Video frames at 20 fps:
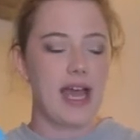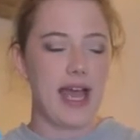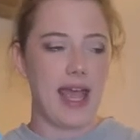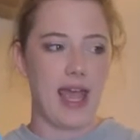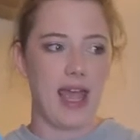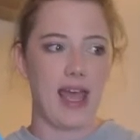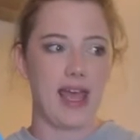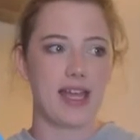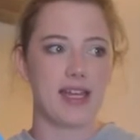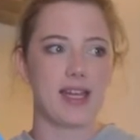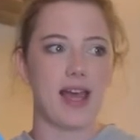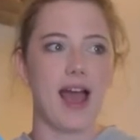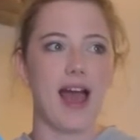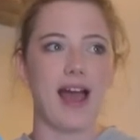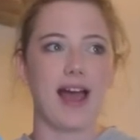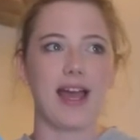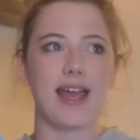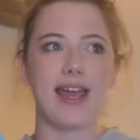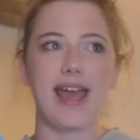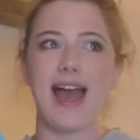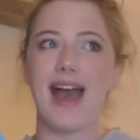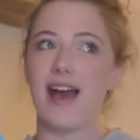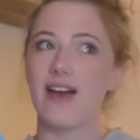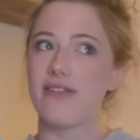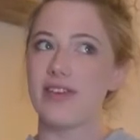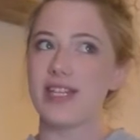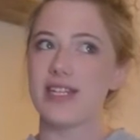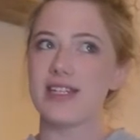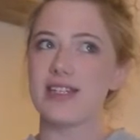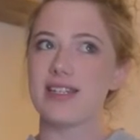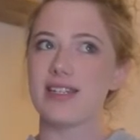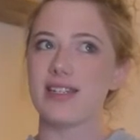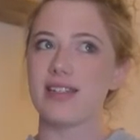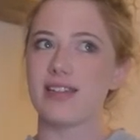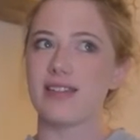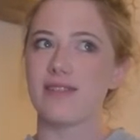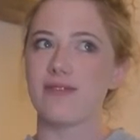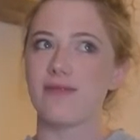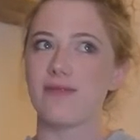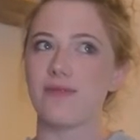And I
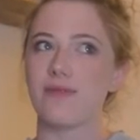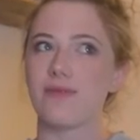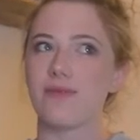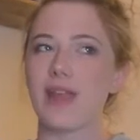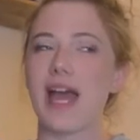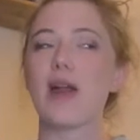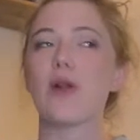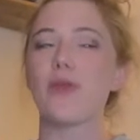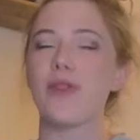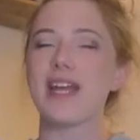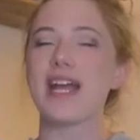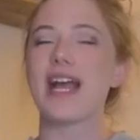don't think